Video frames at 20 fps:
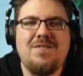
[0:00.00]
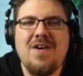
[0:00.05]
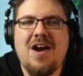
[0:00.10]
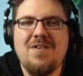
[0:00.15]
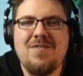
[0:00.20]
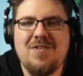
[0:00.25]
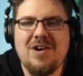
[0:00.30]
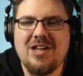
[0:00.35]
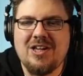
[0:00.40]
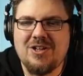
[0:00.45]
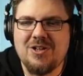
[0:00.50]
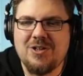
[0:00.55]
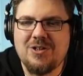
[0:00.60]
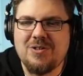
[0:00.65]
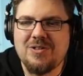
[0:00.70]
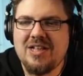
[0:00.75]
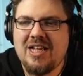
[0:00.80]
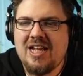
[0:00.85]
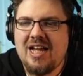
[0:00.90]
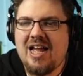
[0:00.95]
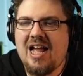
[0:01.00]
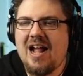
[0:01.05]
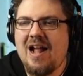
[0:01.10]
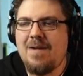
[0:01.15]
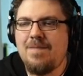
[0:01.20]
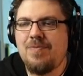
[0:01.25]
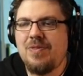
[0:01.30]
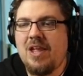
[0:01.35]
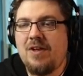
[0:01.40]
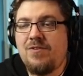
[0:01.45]
Very, very cool.
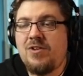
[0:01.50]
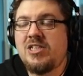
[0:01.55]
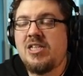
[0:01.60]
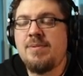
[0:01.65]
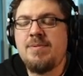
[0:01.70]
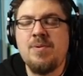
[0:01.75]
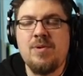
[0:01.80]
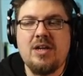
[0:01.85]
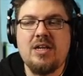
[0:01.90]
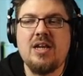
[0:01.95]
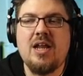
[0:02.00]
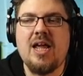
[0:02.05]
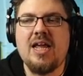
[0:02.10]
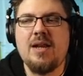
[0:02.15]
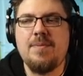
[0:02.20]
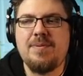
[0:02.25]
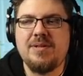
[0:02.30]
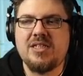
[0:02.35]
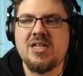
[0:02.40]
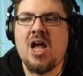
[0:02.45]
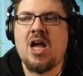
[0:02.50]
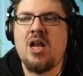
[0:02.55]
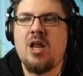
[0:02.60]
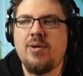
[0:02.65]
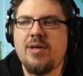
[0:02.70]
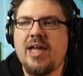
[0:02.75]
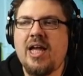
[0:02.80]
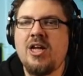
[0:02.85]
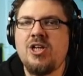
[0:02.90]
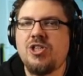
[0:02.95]
If you send me one in a bizarre
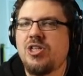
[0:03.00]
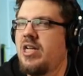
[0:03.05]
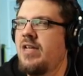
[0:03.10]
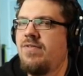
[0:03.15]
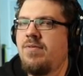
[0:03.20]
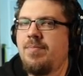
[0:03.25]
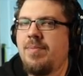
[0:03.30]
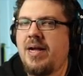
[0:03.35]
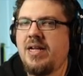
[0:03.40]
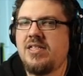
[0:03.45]
location, even